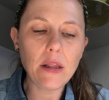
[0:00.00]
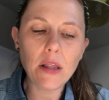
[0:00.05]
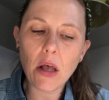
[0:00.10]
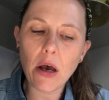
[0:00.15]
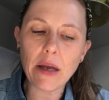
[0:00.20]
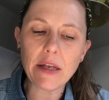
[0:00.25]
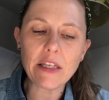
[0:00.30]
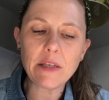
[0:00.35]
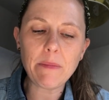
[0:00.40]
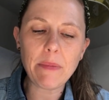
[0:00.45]

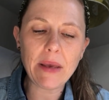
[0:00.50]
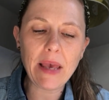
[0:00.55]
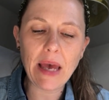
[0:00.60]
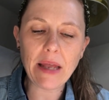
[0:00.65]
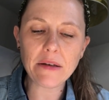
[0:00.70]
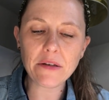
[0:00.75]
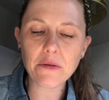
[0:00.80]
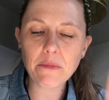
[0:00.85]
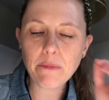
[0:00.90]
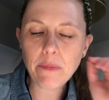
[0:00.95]
Light
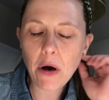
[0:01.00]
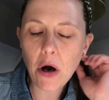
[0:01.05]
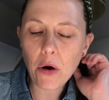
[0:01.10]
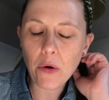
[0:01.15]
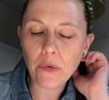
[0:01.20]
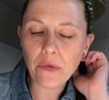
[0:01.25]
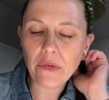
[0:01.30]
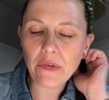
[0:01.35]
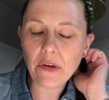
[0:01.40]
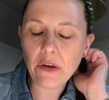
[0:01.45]
began to
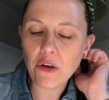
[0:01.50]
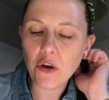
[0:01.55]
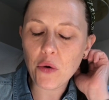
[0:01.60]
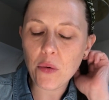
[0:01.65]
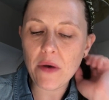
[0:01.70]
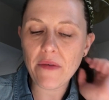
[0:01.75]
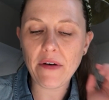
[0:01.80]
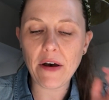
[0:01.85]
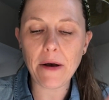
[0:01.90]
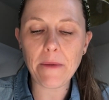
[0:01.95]
pulse and
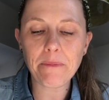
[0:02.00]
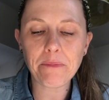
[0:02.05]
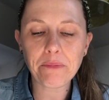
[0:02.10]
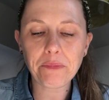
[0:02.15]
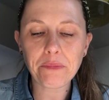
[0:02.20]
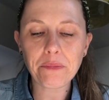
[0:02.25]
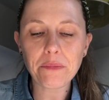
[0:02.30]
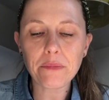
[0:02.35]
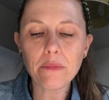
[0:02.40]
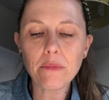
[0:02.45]
quiver.
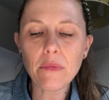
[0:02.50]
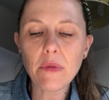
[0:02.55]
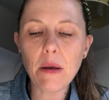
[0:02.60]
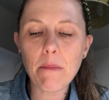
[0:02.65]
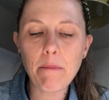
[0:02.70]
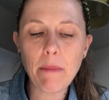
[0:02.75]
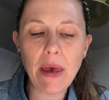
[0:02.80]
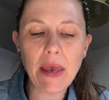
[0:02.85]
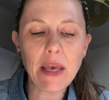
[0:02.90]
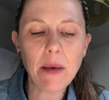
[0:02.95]

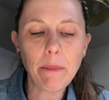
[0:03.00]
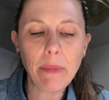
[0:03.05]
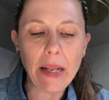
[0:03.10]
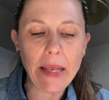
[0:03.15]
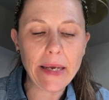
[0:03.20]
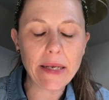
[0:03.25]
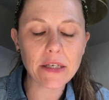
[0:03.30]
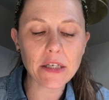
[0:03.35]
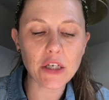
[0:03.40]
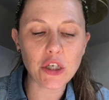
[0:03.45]
Meg
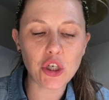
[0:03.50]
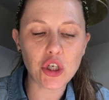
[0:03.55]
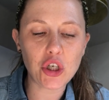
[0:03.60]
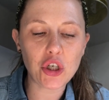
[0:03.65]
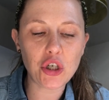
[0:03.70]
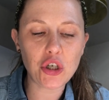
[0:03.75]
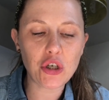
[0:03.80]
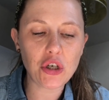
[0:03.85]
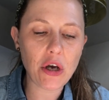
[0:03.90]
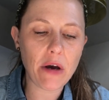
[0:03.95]
blinked and
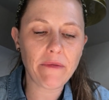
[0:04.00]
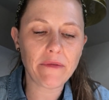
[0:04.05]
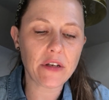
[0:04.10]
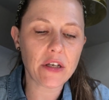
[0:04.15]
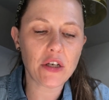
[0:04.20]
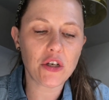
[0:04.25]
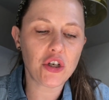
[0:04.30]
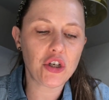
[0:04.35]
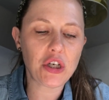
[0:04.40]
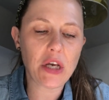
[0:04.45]

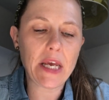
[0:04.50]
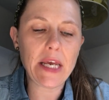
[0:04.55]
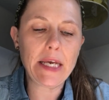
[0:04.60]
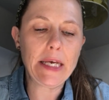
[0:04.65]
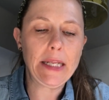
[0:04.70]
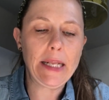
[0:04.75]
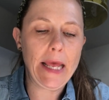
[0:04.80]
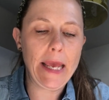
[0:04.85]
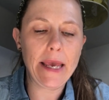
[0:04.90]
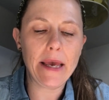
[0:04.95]
shoved
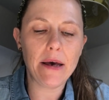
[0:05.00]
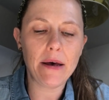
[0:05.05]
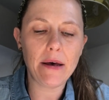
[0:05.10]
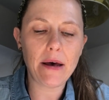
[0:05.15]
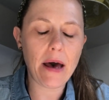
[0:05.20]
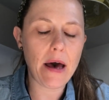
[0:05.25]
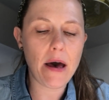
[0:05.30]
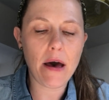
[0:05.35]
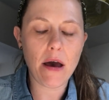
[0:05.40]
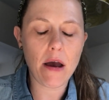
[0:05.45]
shakily
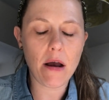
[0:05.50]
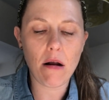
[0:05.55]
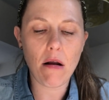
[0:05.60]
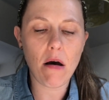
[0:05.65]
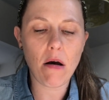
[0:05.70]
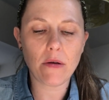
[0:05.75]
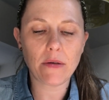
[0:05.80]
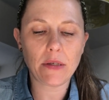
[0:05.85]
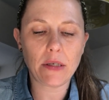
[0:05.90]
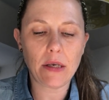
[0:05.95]
at her
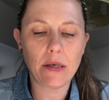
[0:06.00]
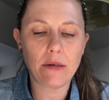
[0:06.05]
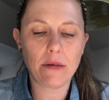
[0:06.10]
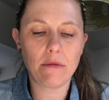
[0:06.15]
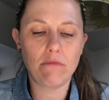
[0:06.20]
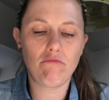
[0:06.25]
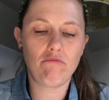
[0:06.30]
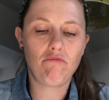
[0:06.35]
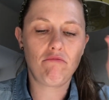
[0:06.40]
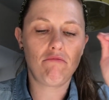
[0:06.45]

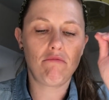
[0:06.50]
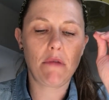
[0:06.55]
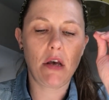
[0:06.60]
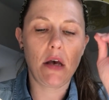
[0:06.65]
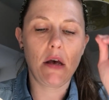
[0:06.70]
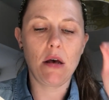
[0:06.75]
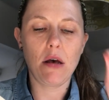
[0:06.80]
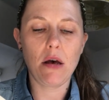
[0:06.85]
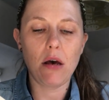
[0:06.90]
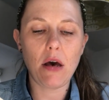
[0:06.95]
glasses.
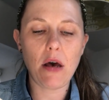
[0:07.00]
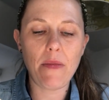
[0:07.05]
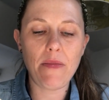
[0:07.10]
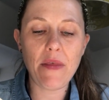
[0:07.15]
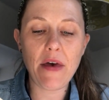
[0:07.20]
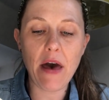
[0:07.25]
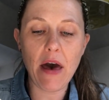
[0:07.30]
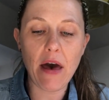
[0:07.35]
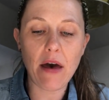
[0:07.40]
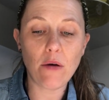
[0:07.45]

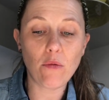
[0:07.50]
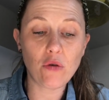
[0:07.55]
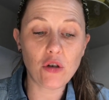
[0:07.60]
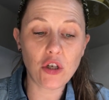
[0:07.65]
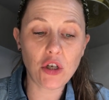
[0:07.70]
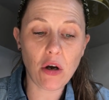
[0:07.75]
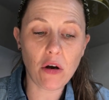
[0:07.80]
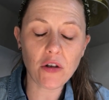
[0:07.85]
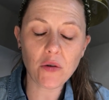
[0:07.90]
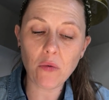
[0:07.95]
And there
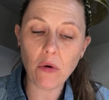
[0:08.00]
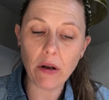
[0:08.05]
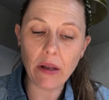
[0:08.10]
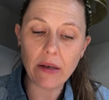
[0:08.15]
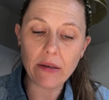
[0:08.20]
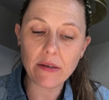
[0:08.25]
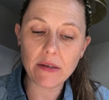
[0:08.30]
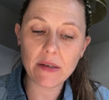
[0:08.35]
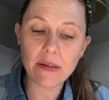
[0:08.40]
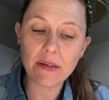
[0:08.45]
was Charles
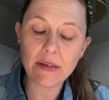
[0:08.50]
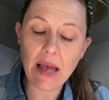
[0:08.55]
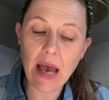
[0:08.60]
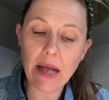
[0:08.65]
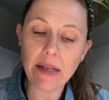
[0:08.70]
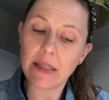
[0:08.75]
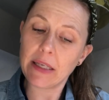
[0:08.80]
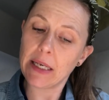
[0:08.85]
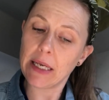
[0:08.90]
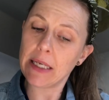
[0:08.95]
Wallace
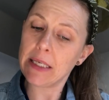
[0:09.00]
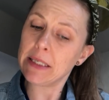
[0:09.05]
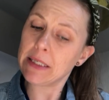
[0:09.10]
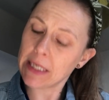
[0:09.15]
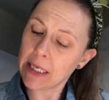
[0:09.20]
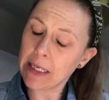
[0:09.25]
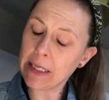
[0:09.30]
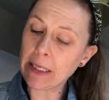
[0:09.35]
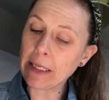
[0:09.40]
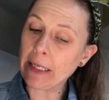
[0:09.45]
standing
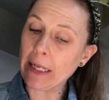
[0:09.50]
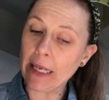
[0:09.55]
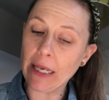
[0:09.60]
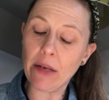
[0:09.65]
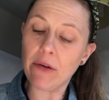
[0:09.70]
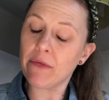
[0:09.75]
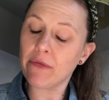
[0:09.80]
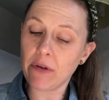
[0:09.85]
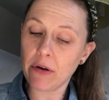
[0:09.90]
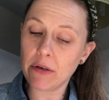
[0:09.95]

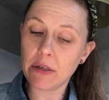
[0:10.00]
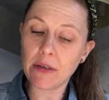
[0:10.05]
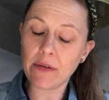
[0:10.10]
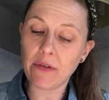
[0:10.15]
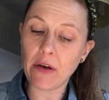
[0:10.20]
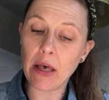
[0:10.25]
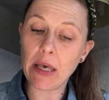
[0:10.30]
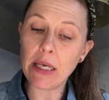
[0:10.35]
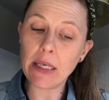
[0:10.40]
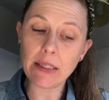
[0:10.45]
indignantly in front
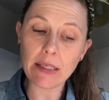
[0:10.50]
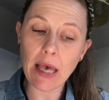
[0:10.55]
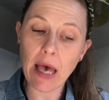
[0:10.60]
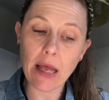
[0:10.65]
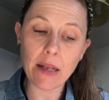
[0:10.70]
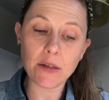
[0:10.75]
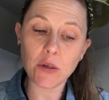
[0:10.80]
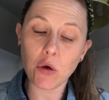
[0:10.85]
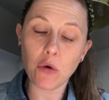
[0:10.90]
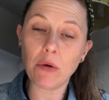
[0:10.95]
of her, his
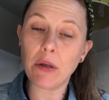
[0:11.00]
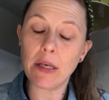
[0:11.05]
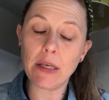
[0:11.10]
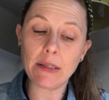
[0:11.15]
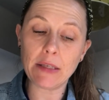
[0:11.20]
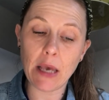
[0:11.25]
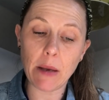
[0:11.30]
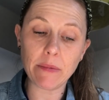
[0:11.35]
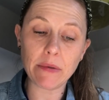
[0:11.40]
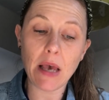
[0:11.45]
hands on
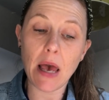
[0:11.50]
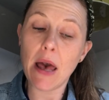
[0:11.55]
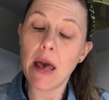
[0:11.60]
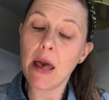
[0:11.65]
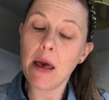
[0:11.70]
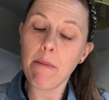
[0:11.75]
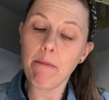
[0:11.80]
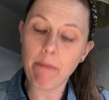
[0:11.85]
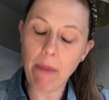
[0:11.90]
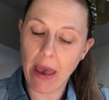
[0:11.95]
his hips.
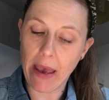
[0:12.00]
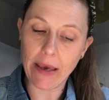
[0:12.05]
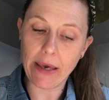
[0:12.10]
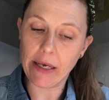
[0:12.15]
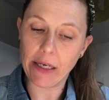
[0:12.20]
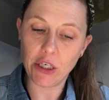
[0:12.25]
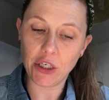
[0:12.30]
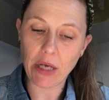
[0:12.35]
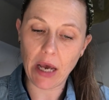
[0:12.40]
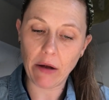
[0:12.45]
Meg,
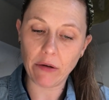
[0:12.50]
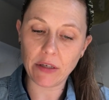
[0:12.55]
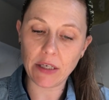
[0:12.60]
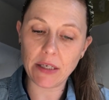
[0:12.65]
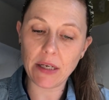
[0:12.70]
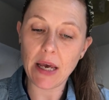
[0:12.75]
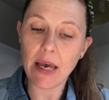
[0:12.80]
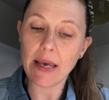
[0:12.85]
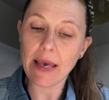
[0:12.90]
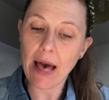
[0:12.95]
he
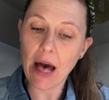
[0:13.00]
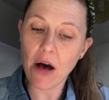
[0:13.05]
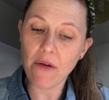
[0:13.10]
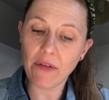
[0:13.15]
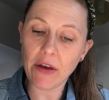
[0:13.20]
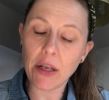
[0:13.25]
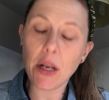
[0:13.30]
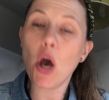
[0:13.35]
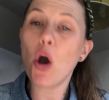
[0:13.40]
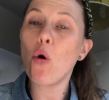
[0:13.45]
shouted.
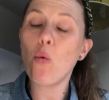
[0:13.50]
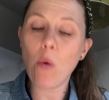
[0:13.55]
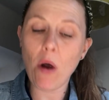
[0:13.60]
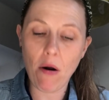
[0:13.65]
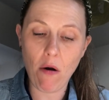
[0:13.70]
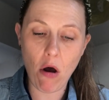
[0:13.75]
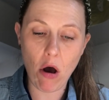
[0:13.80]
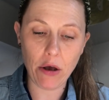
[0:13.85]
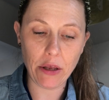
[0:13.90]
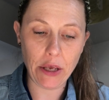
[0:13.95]
Calvin,
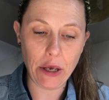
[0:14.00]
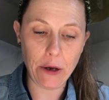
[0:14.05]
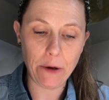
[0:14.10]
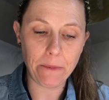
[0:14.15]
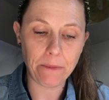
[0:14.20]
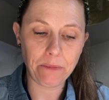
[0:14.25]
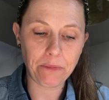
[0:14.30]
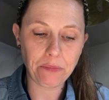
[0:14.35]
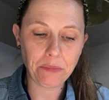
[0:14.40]
where are you?